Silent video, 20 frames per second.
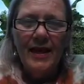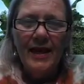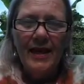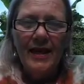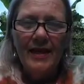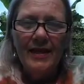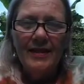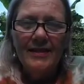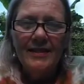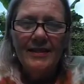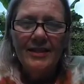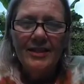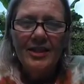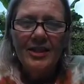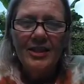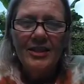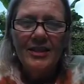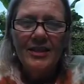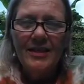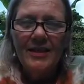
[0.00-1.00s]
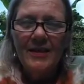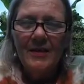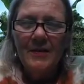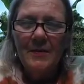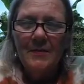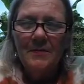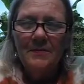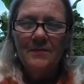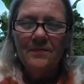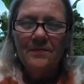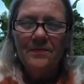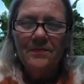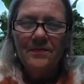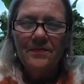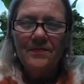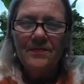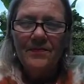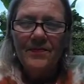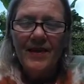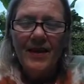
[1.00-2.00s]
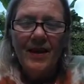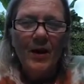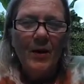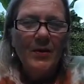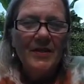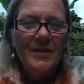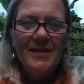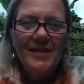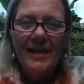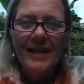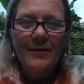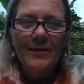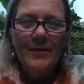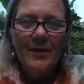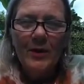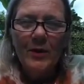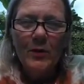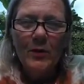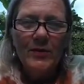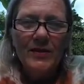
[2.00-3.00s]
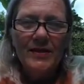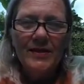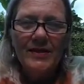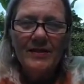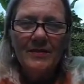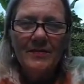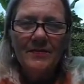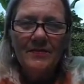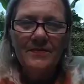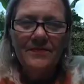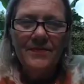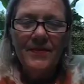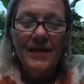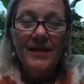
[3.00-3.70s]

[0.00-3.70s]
And she um, always gave me her wisdom.